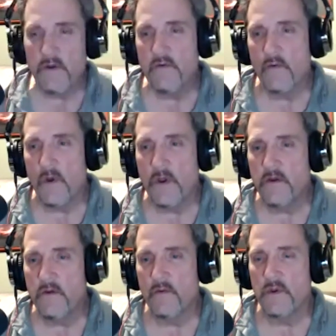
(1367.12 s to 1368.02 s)

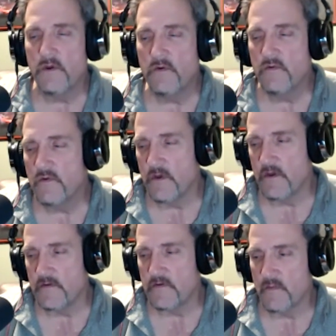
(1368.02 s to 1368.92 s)
you do
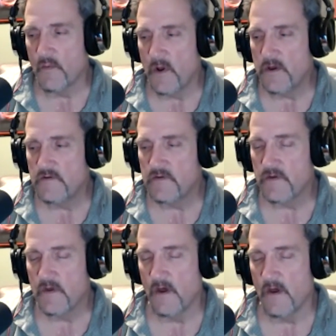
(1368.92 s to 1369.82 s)
this, what
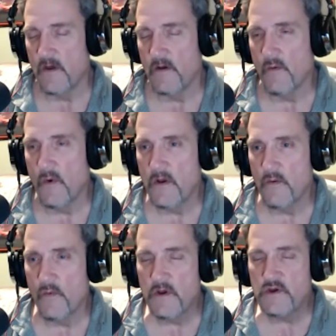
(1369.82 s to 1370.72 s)

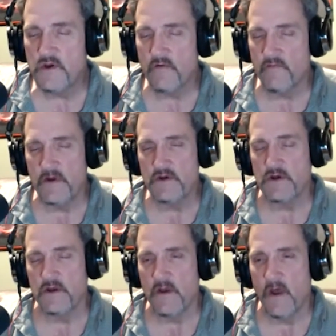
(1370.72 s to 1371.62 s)
is your
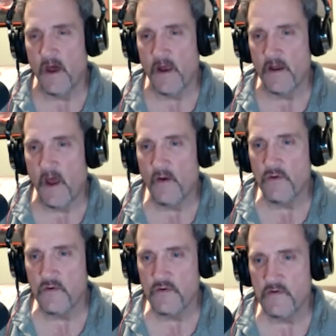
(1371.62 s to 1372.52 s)
vision on how
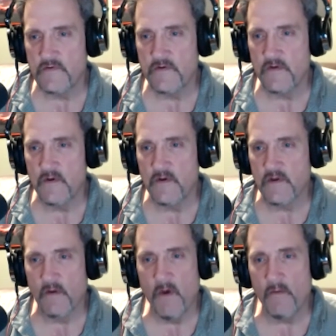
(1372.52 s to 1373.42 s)
you just
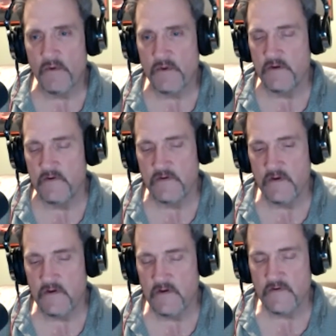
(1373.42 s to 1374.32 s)
come up with these? Do
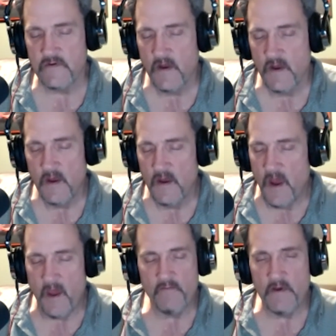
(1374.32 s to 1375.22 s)
you just
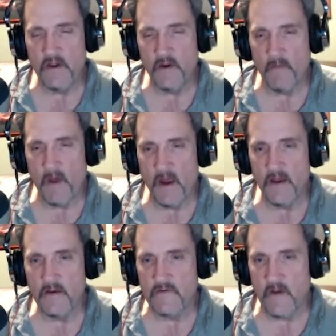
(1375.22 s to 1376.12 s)
have it in your
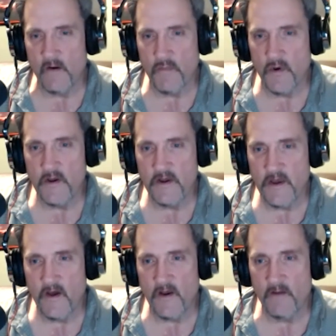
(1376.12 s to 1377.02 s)
mind and start putting it
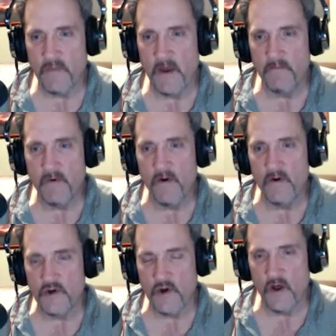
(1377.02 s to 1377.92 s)
down on paper
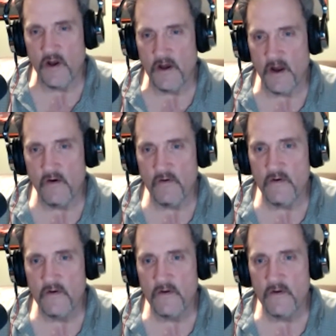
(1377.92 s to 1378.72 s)
and drawing it out?